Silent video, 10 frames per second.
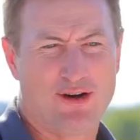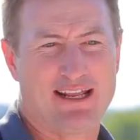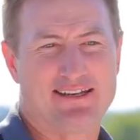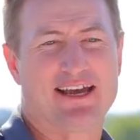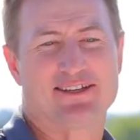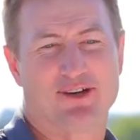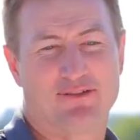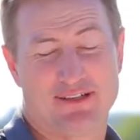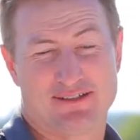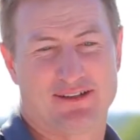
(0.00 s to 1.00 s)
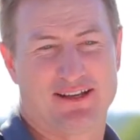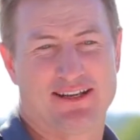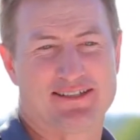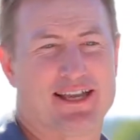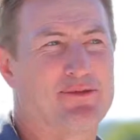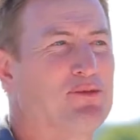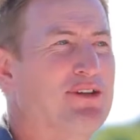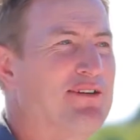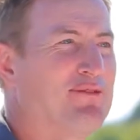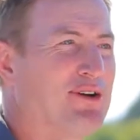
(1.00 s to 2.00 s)
On our days off, is an example,
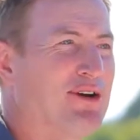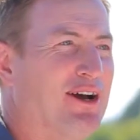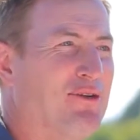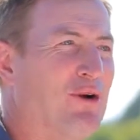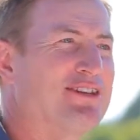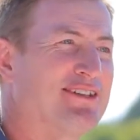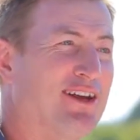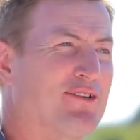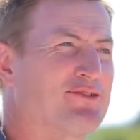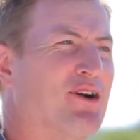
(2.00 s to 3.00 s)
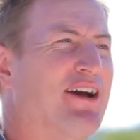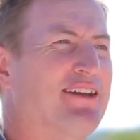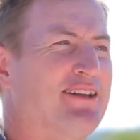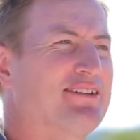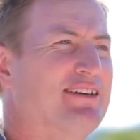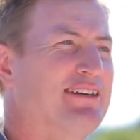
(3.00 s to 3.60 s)
we'd have like a Wednesday off training and